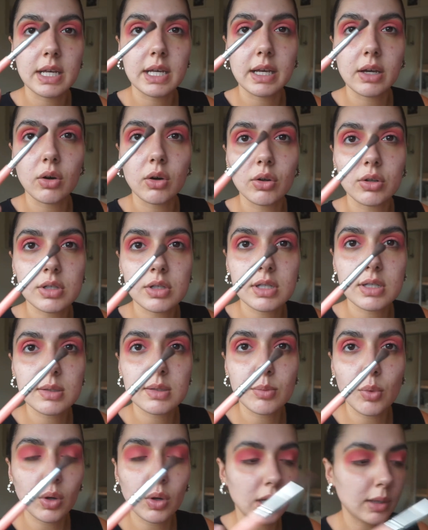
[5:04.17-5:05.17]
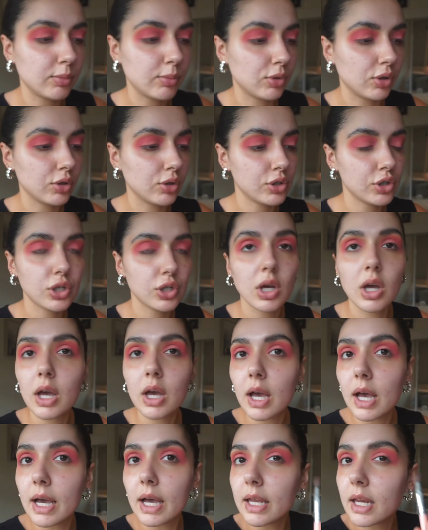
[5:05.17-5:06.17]
it on a smaller brush,
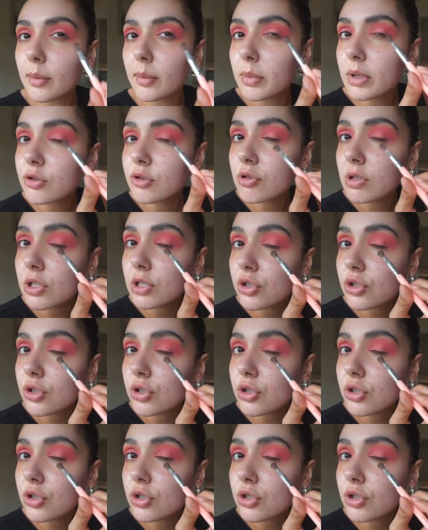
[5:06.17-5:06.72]
and I'm literally